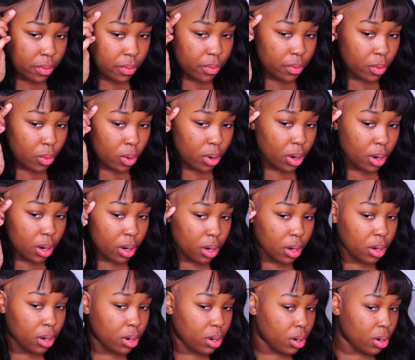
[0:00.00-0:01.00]

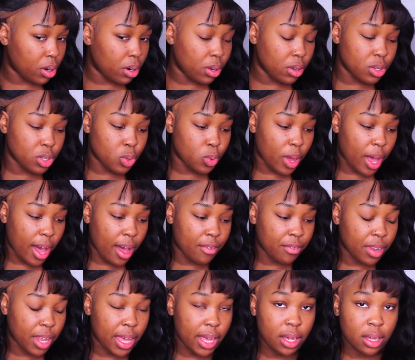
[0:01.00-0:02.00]
for girls who have
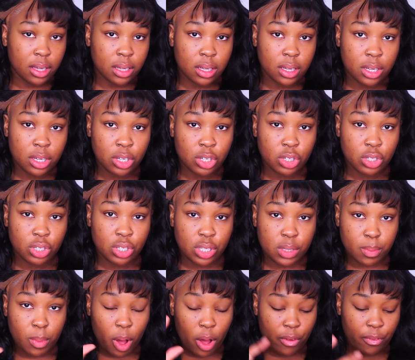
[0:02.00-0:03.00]
like small